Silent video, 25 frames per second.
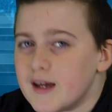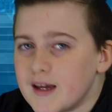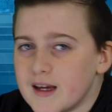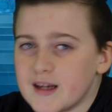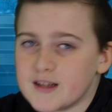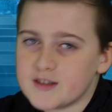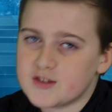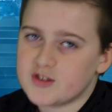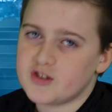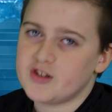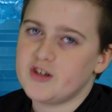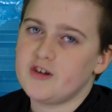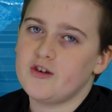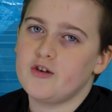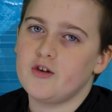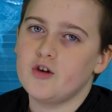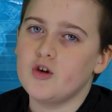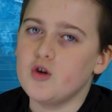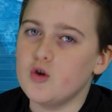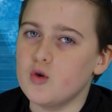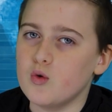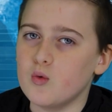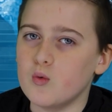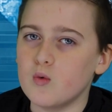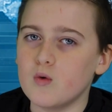it's a
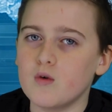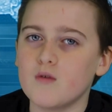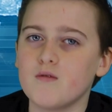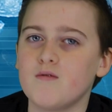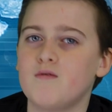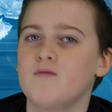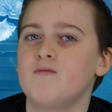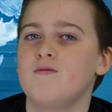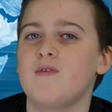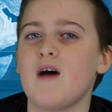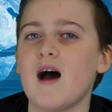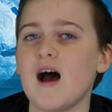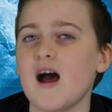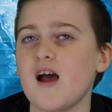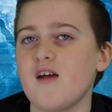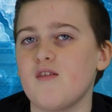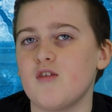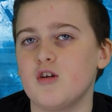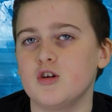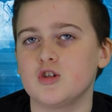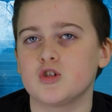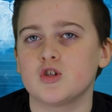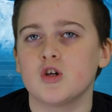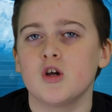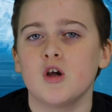new
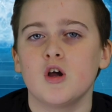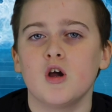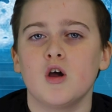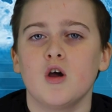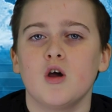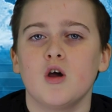virus,